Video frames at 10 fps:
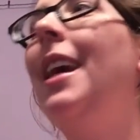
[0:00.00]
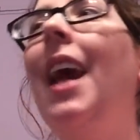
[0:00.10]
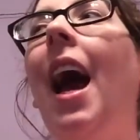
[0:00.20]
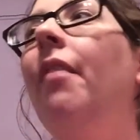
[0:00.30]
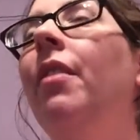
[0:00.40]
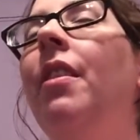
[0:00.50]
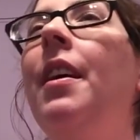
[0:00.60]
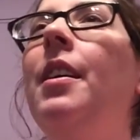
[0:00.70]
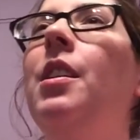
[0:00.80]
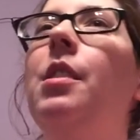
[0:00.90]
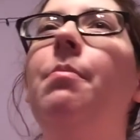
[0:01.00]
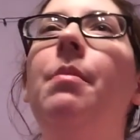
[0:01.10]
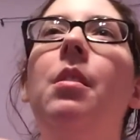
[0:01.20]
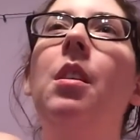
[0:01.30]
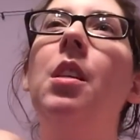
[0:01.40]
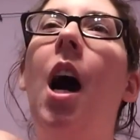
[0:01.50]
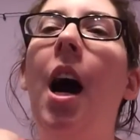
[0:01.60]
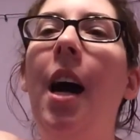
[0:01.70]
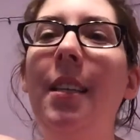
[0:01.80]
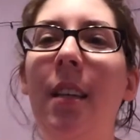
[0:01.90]
Like, everything has just been such
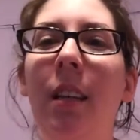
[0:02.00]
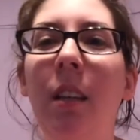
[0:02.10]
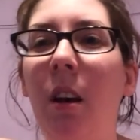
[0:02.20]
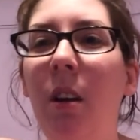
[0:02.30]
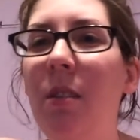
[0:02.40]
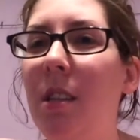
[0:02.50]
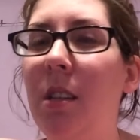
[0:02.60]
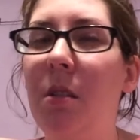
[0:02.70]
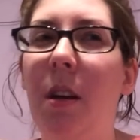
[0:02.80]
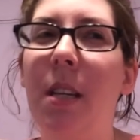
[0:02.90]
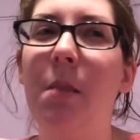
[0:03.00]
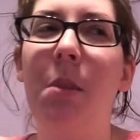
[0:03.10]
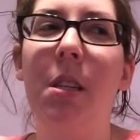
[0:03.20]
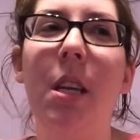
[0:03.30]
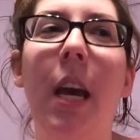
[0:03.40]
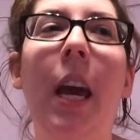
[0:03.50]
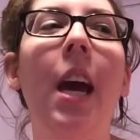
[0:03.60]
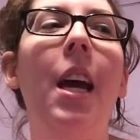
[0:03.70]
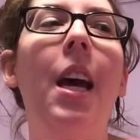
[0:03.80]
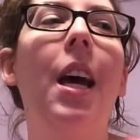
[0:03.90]
highs and lows this Christmas. Like,
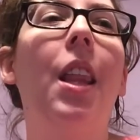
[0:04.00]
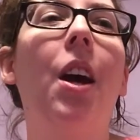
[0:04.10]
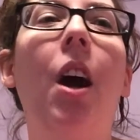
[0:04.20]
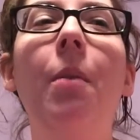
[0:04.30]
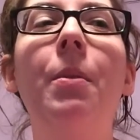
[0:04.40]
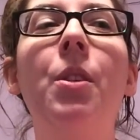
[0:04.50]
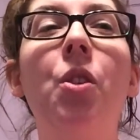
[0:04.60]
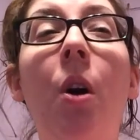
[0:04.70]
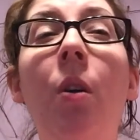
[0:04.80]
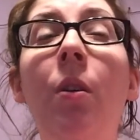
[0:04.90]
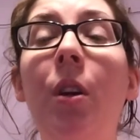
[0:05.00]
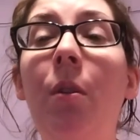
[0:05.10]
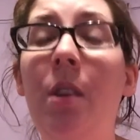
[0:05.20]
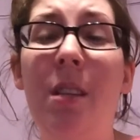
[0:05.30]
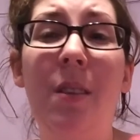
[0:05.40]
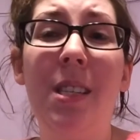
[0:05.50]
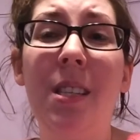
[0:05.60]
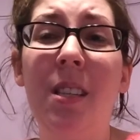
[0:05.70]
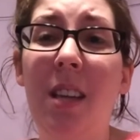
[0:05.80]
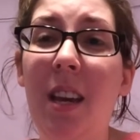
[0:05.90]
the card was so cute. It was
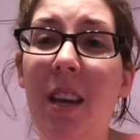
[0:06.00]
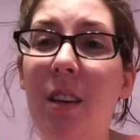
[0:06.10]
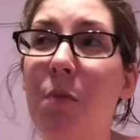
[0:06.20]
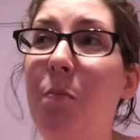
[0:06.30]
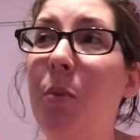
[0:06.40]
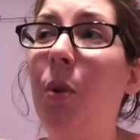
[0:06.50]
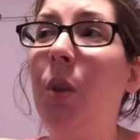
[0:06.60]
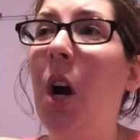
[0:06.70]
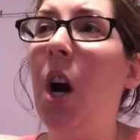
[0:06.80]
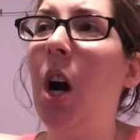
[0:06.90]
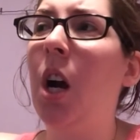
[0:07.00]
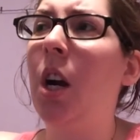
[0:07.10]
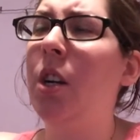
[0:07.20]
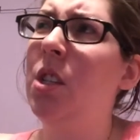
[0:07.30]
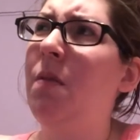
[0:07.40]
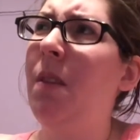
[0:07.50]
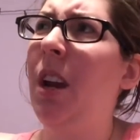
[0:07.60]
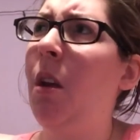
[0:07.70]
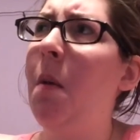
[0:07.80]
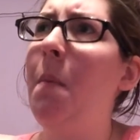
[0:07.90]
this English bulldog, or just a
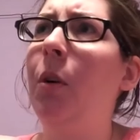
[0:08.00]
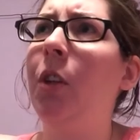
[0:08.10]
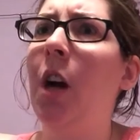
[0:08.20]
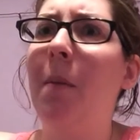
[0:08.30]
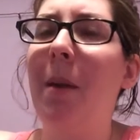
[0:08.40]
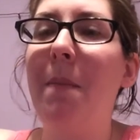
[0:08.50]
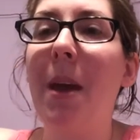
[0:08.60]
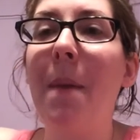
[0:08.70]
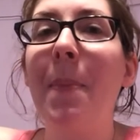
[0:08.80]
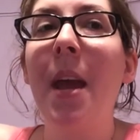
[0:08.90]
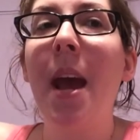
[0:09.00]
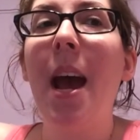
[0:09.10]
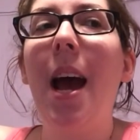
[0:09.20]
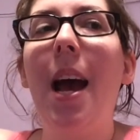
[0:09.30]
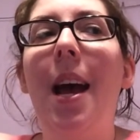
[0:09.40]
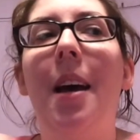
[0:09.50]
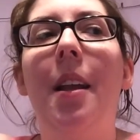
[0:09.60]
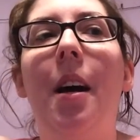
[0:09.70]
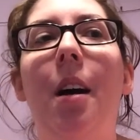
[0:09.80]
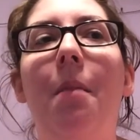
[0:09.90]
regular bulldog maybe.
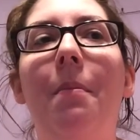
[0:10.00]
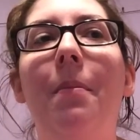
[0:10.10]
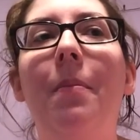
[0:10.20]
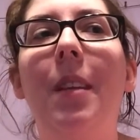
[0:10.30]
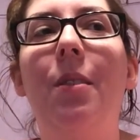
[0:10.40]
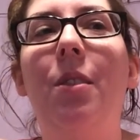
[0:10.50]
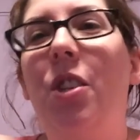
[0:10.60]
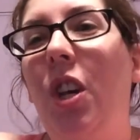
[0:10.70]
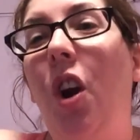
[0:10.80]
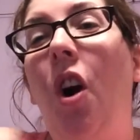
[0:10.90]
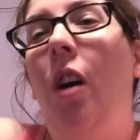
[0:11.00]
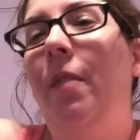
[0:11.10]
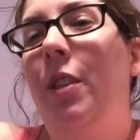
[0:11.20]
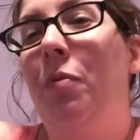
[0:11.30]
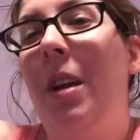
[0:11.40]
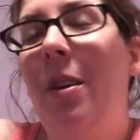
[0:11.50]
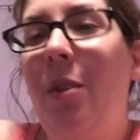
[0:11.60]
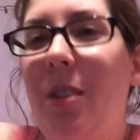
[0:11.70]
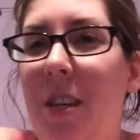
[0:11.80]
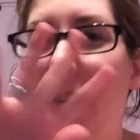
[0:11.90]
And, um, it was just, like, all of its
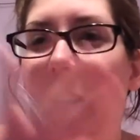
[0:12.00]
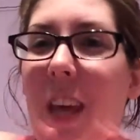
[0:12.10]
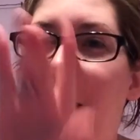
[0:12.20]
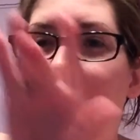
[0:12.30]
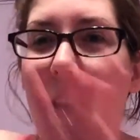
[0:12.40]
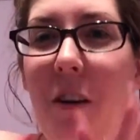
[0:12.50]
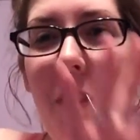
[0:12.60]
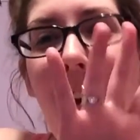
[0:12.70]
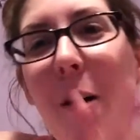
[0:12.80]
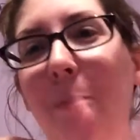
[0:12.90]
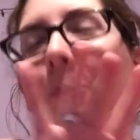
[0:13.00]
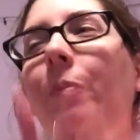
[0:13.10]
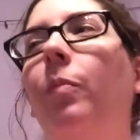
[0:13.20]
wrinkles, and you could, like, feel them.